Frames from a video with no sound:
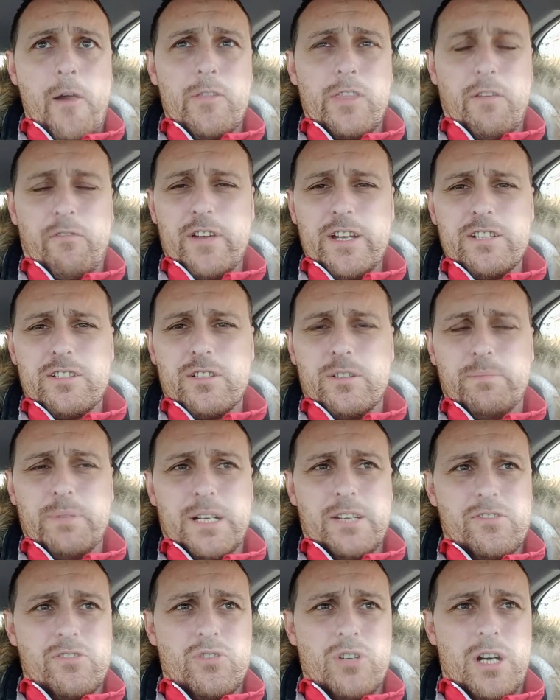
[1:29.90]
They finished up
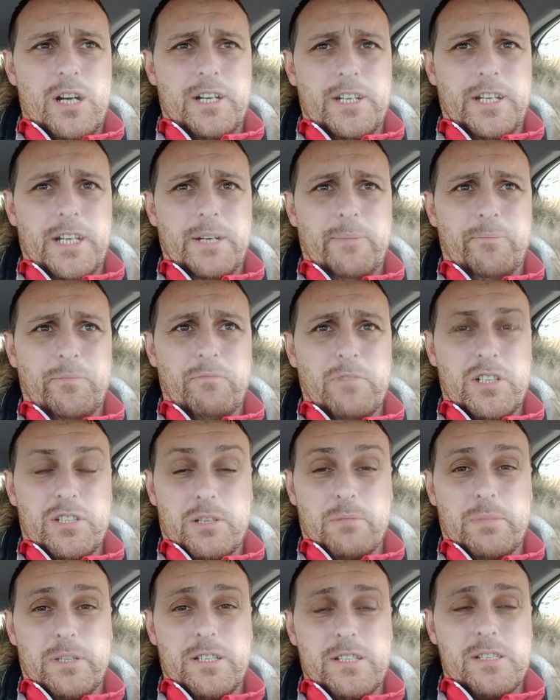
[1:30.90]
against Drogheda,
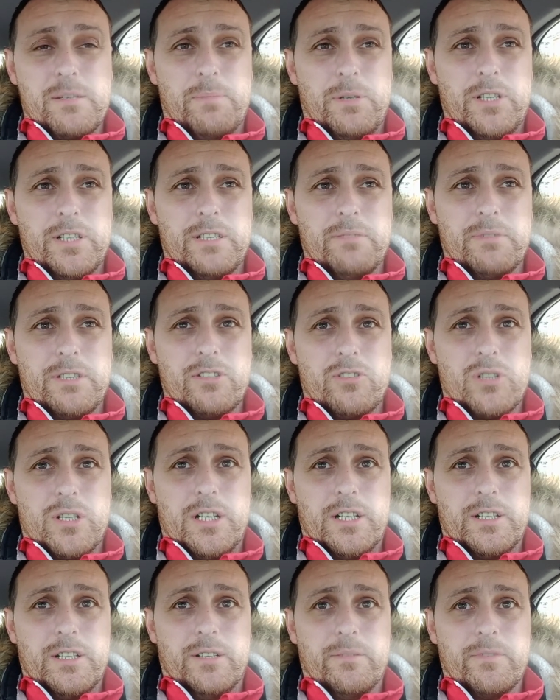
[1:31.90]
which will be disappointed with the
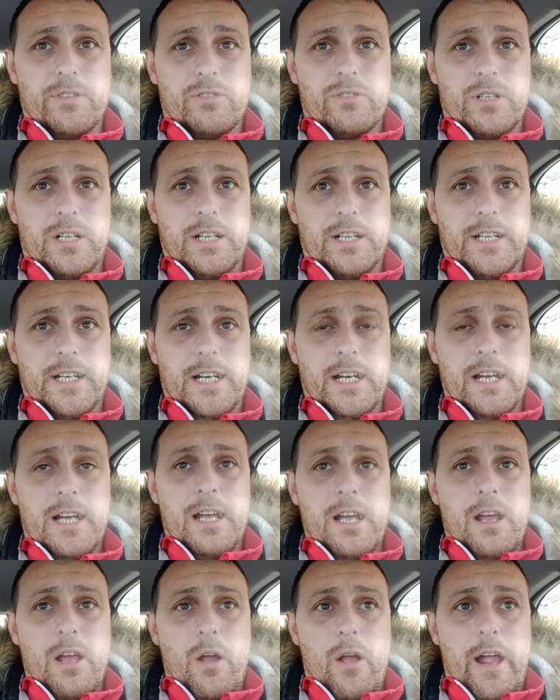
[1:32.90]
draw at home to Drogheda
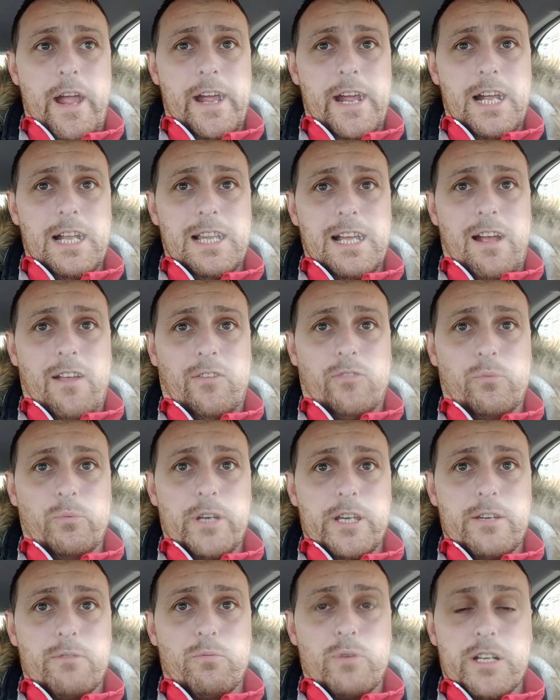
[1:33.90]
last
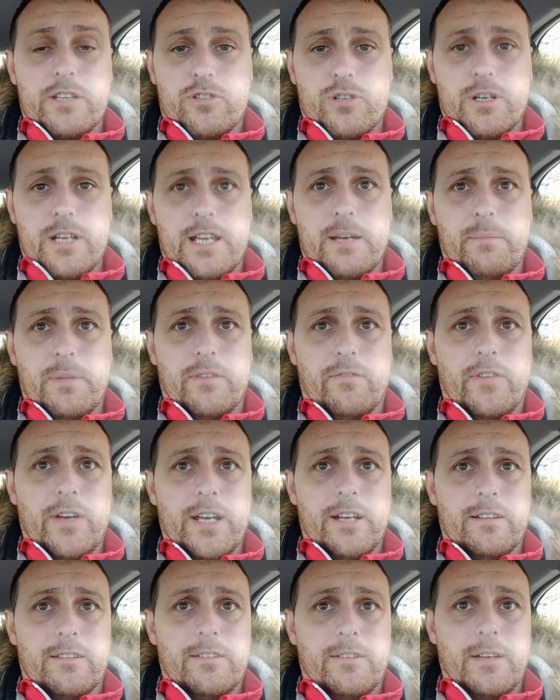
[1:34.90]
week with three in
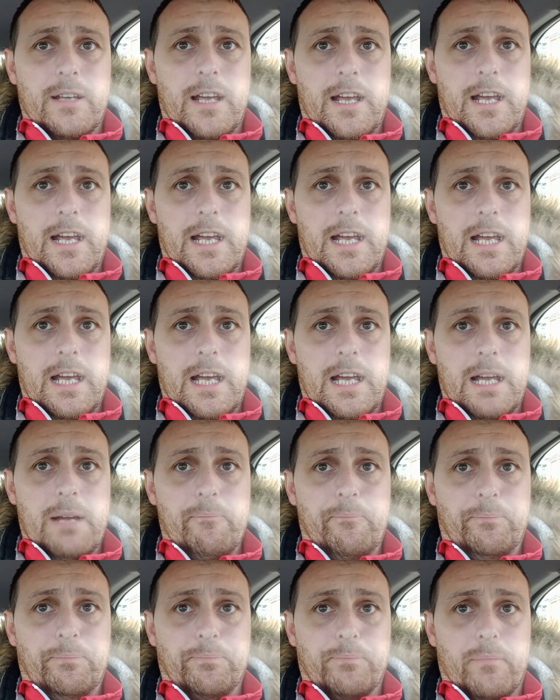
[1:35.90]
midfield.
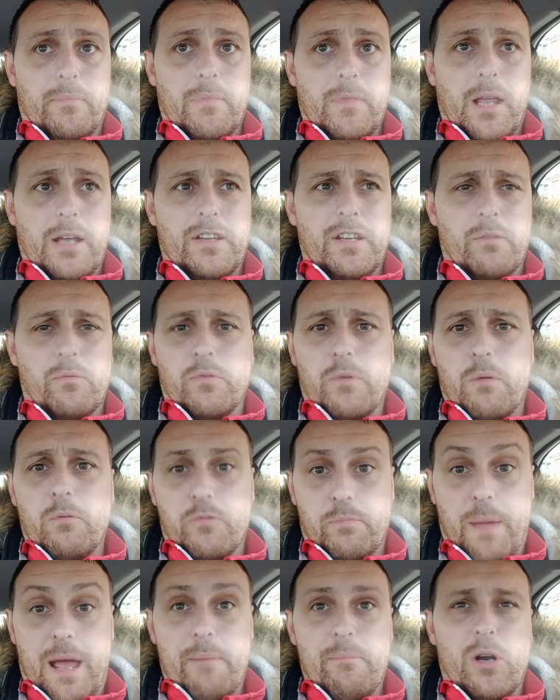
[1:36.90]
I think it
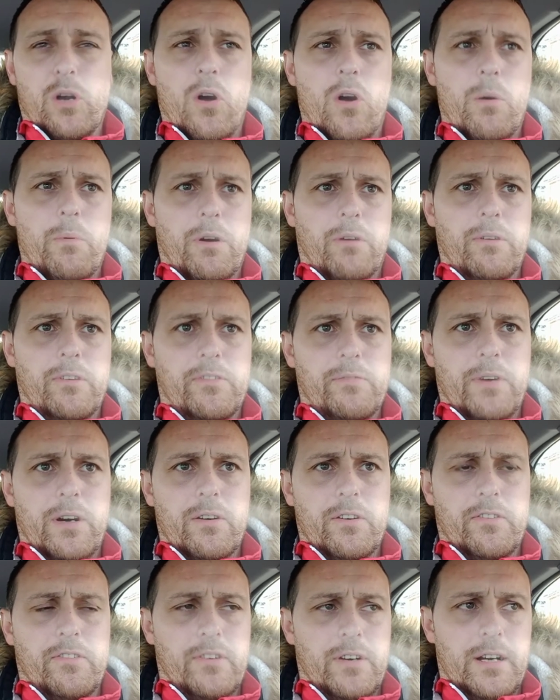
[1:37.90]
was Ben McCormack, Chris
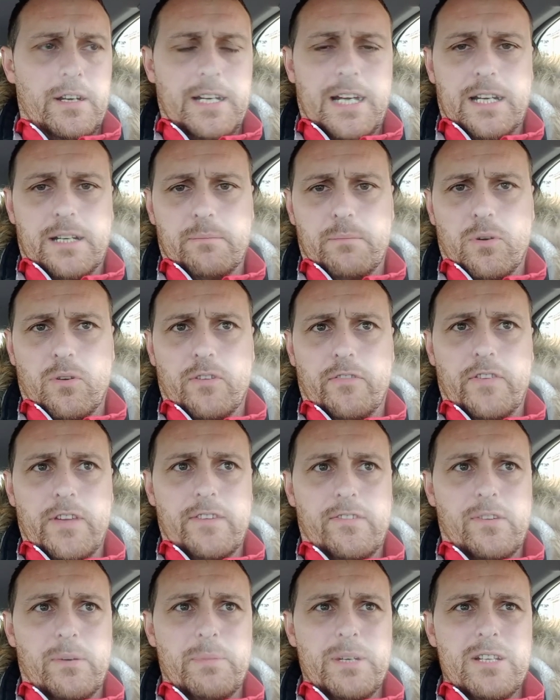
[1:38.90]
Forrester and Adam
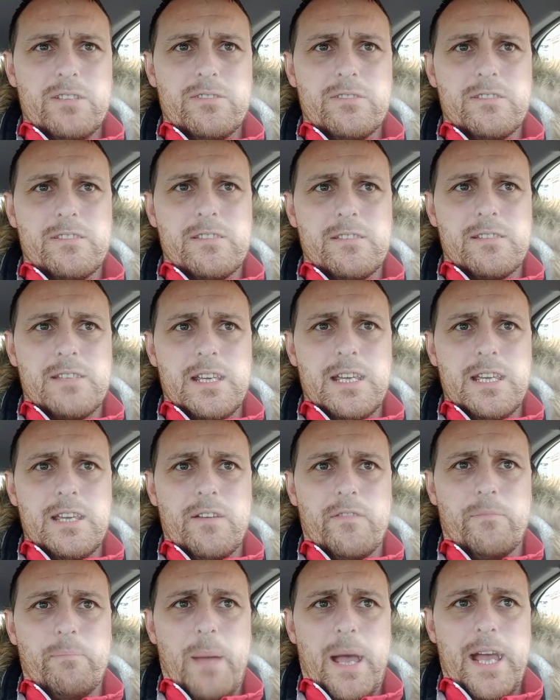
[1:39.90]
Murphy. So it'll be interesting to
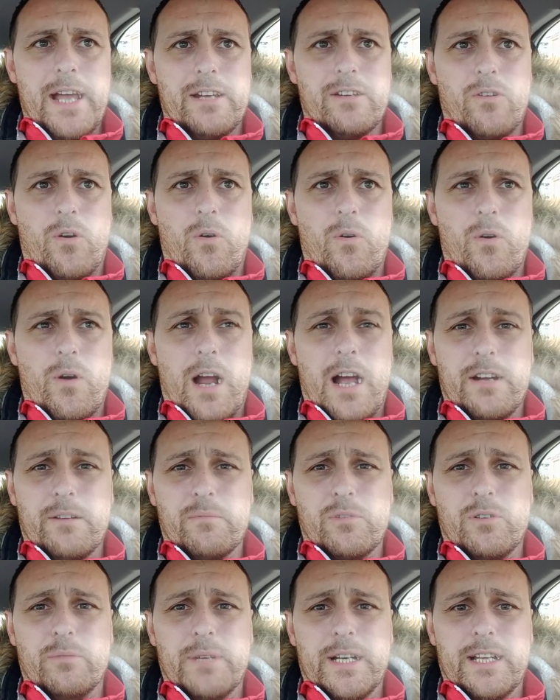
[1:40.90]
see if Ben or
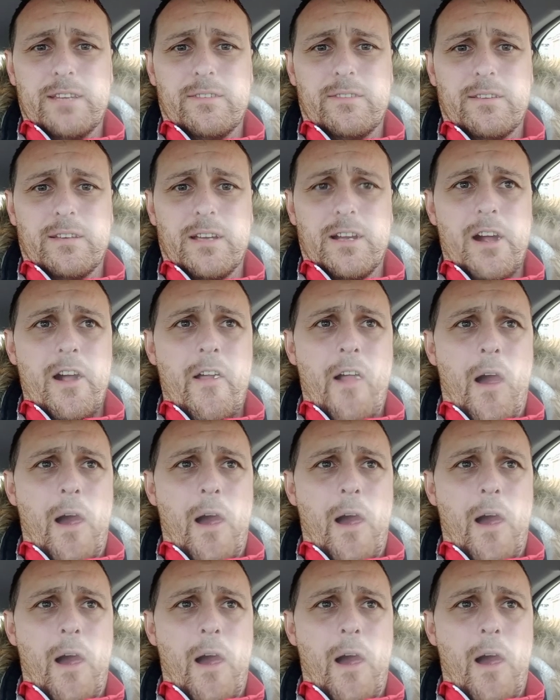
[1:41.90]
Adam come in to